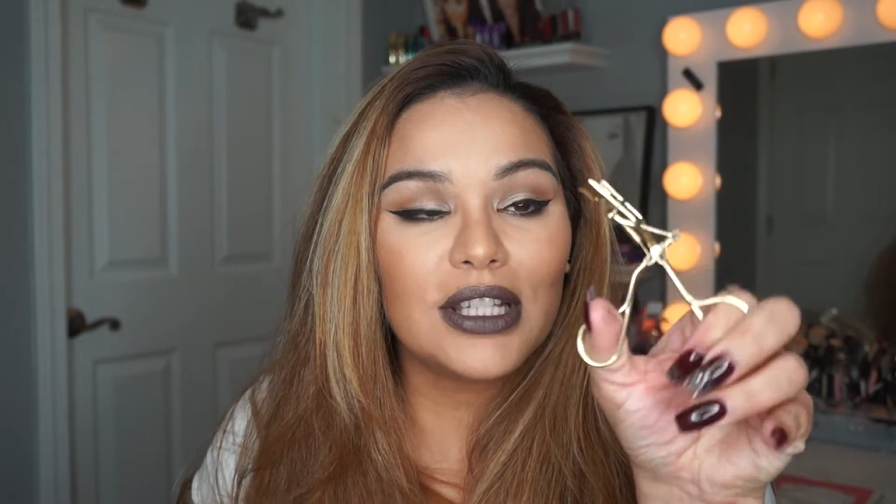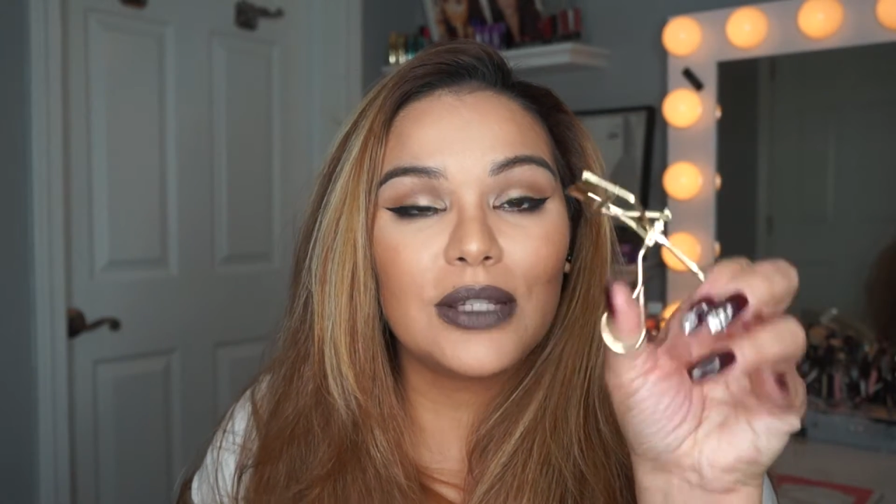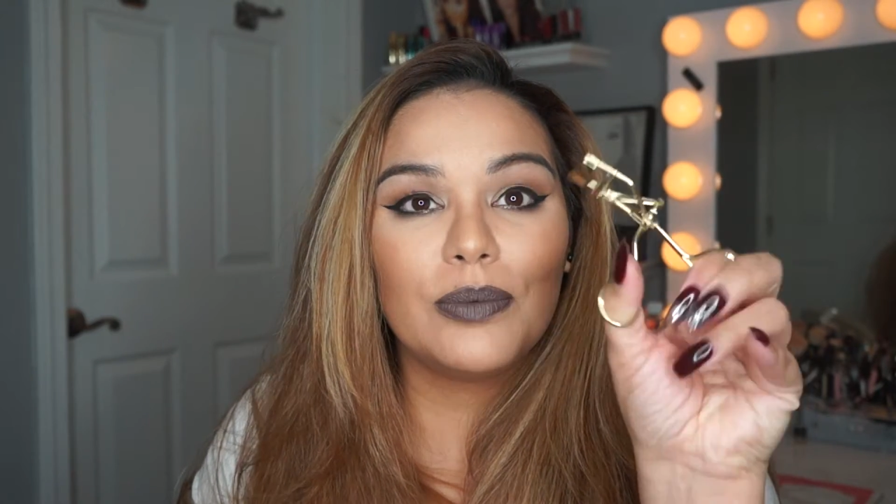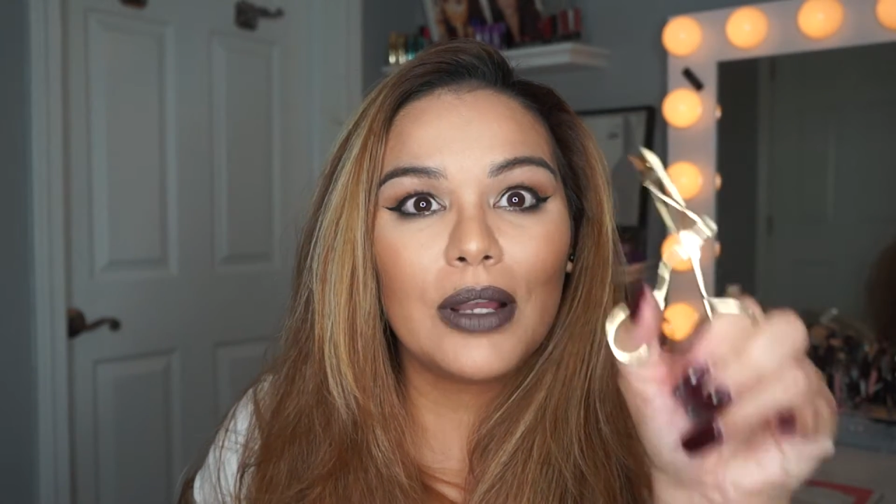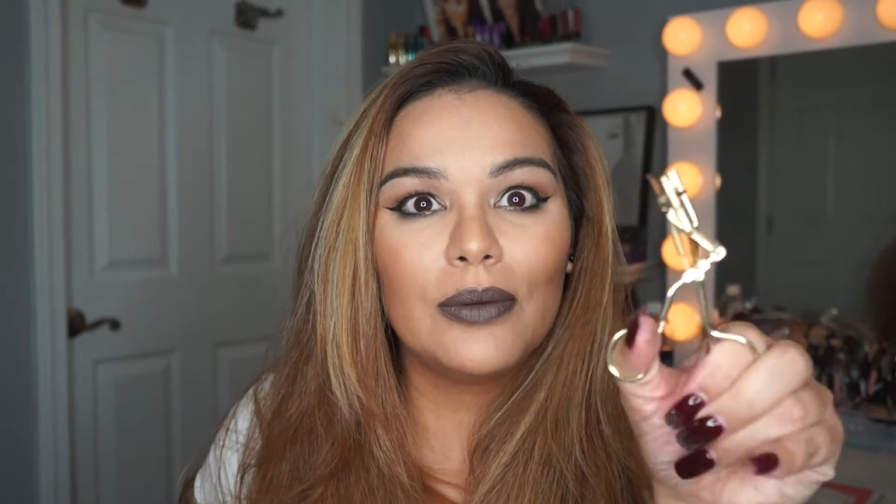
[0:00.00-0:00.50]
This
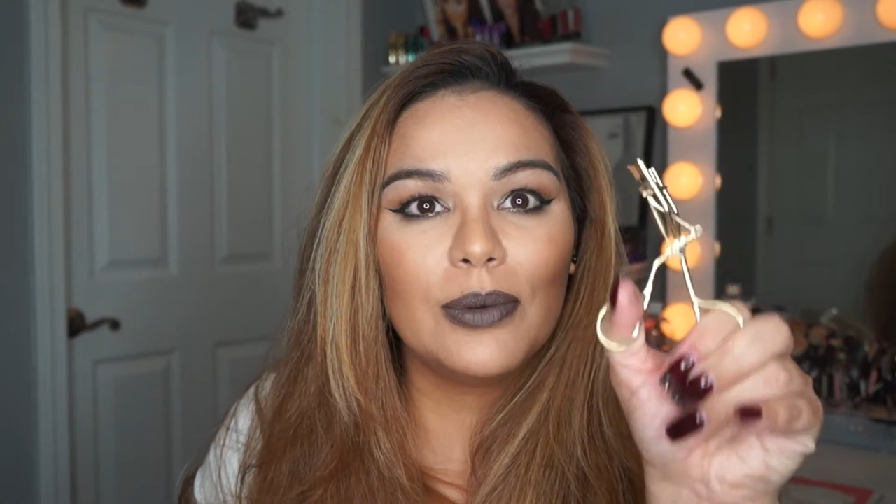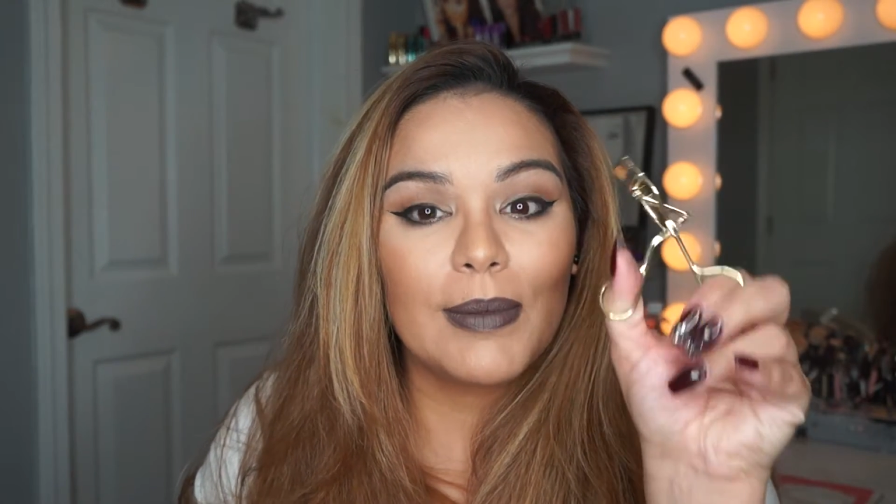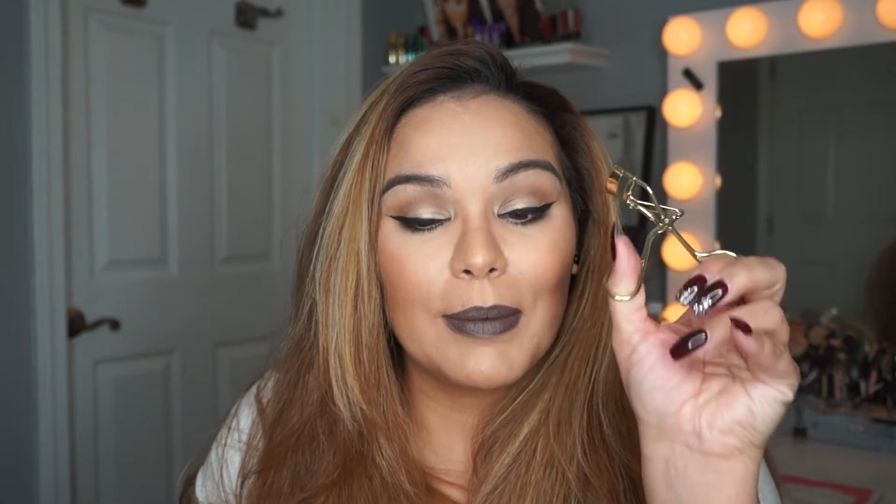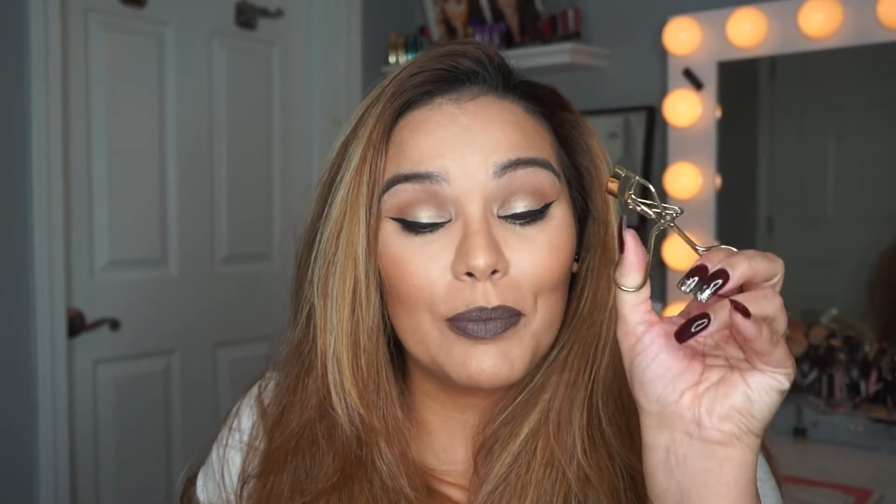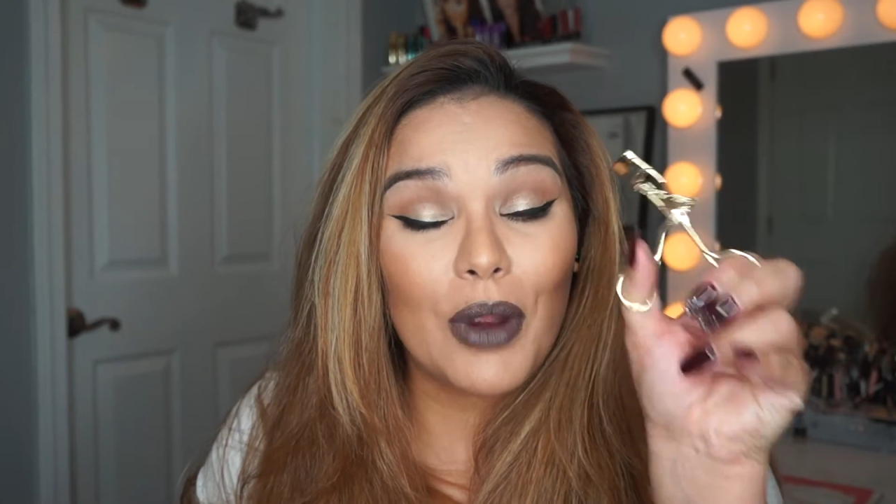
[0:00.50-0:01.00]
is
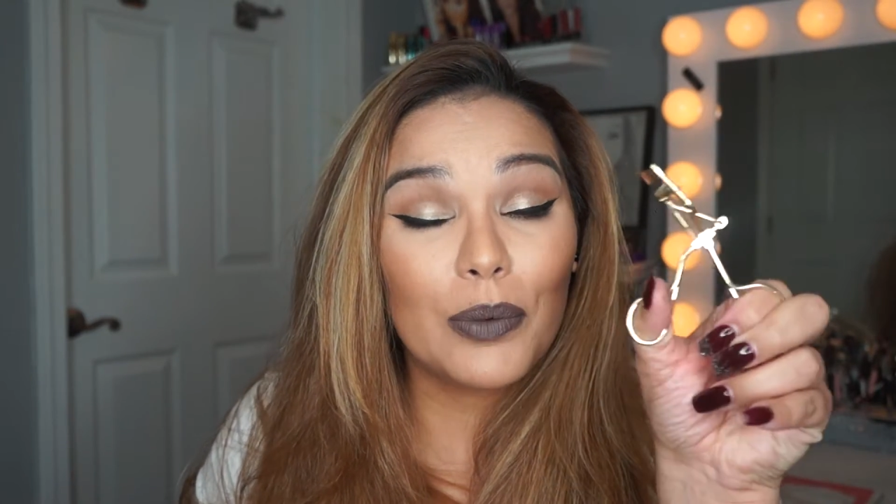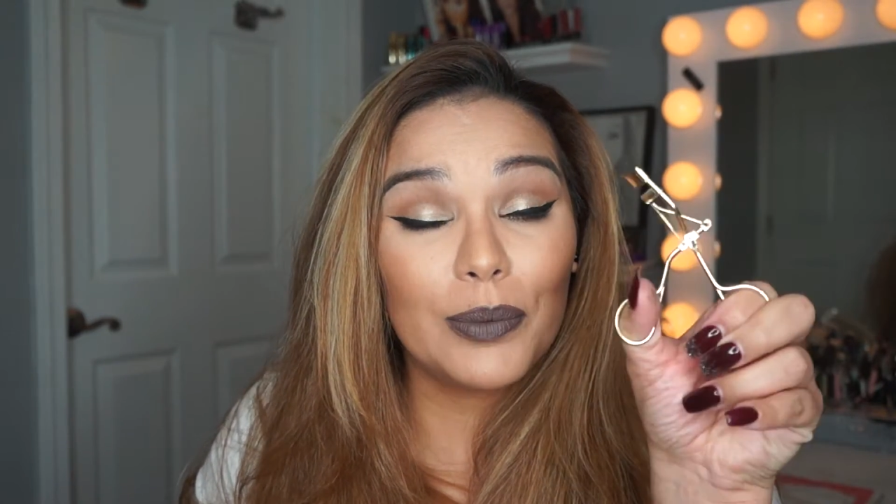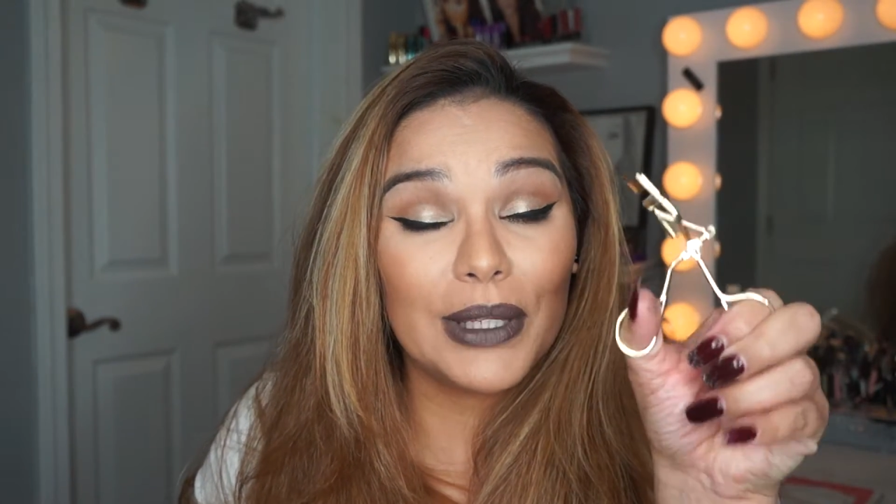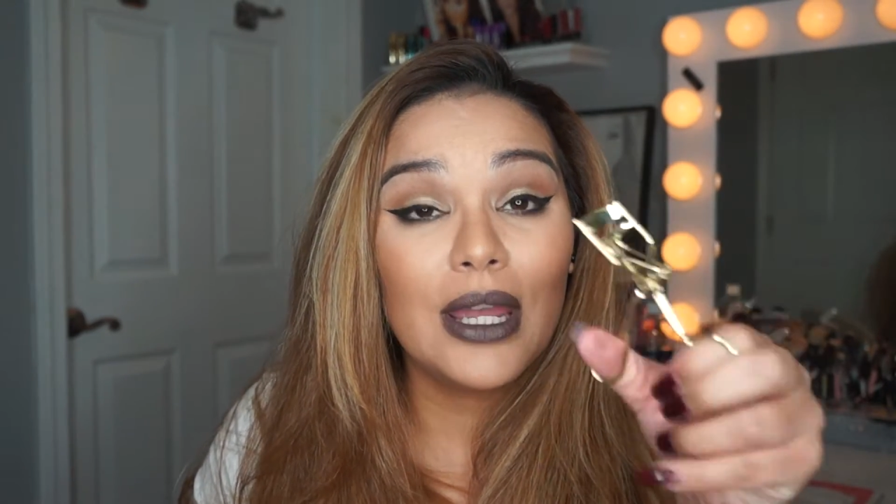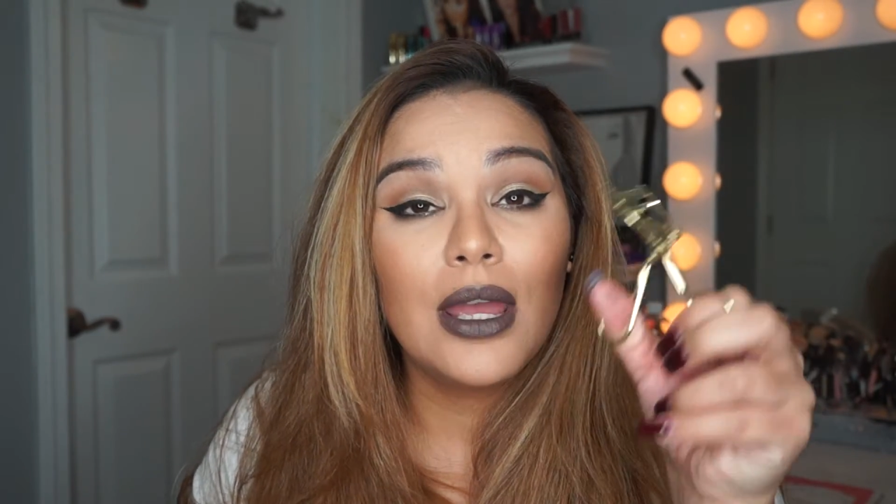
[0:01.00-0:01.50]
probably
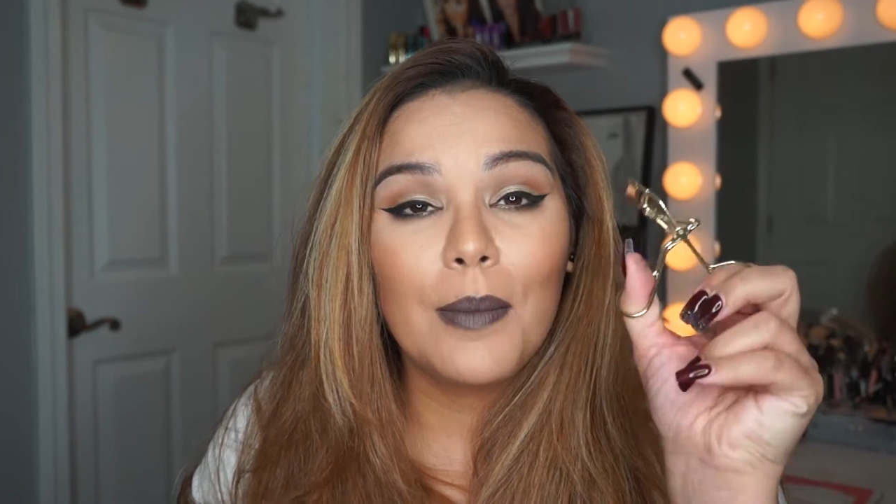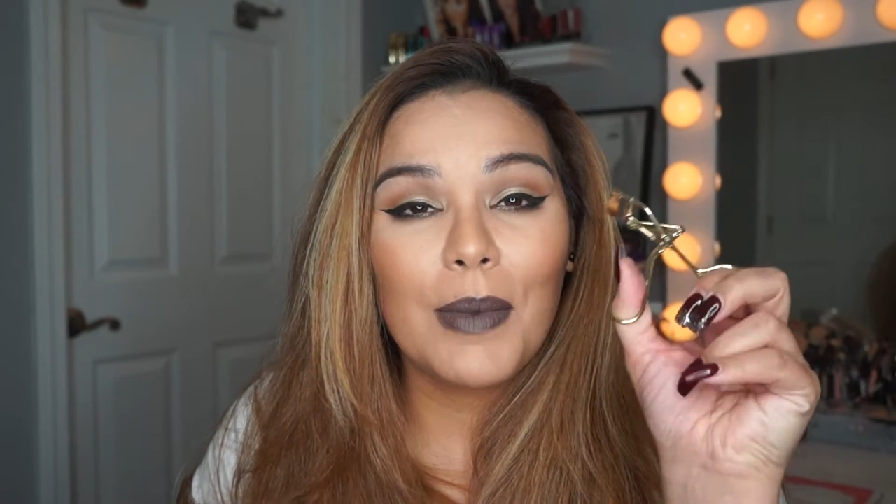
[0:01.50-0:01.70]
probably